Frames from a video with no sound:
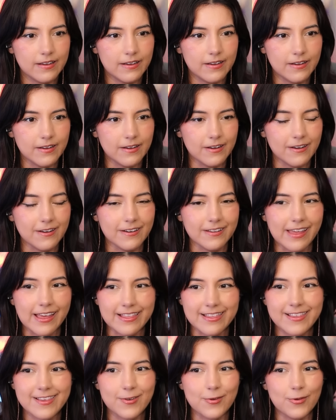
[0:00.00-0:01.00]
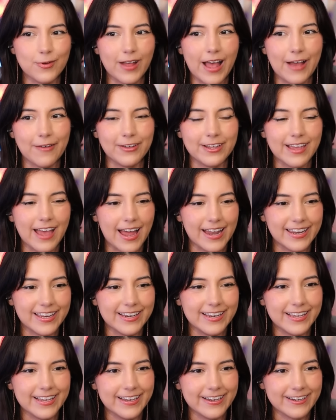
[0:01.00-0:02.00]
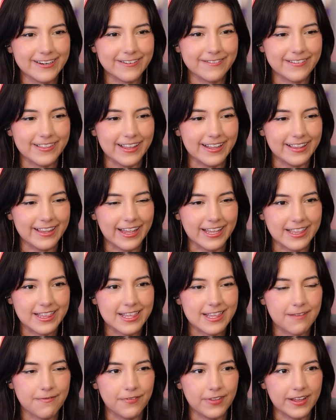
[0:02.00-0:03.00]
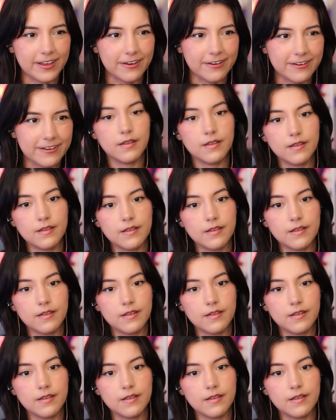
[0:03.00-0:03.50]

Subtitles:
Oh, that's cool how we got in here when the lights flickered.